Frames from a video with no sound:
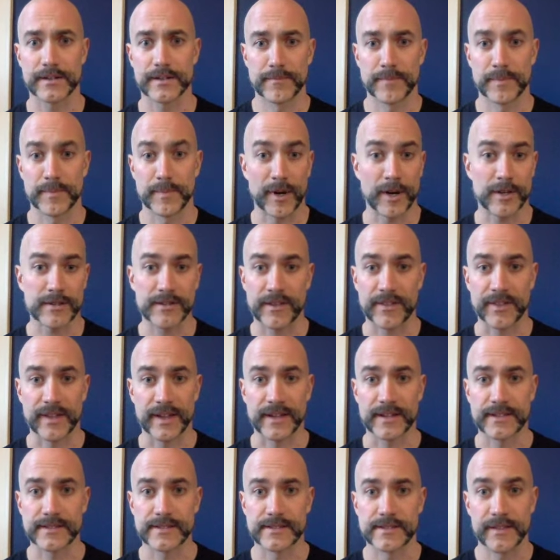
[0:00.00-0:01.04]
But Berkeley
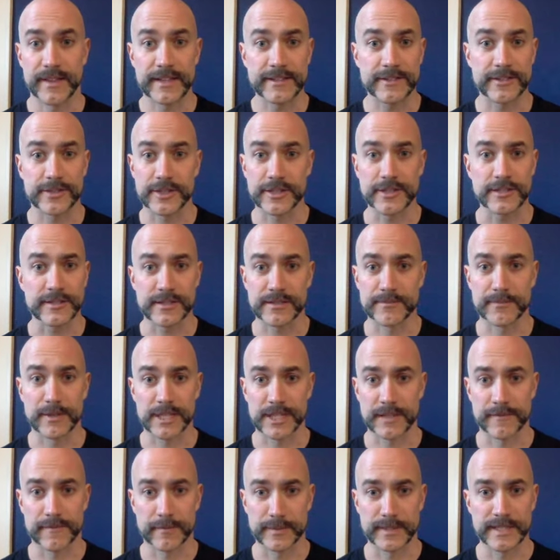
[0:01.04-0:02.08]
thinks that's just as much
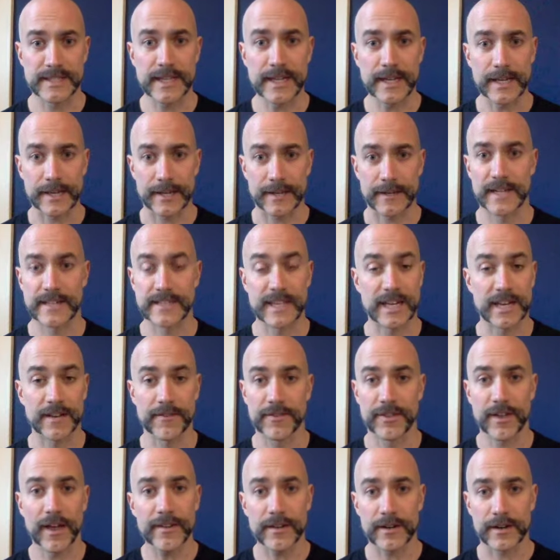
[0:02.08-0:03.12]
of a mistake as any of
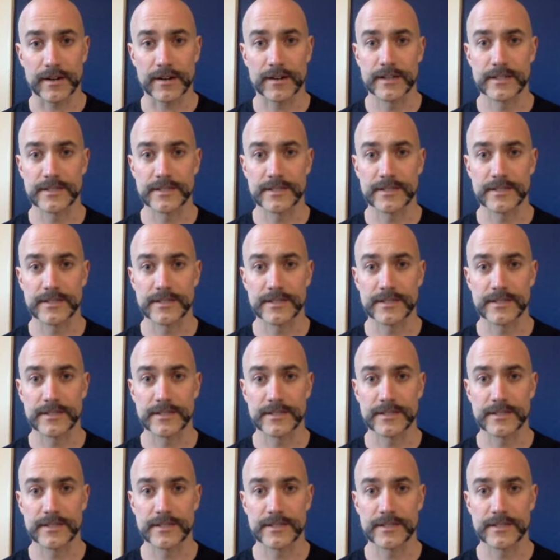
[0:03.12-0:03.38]
the other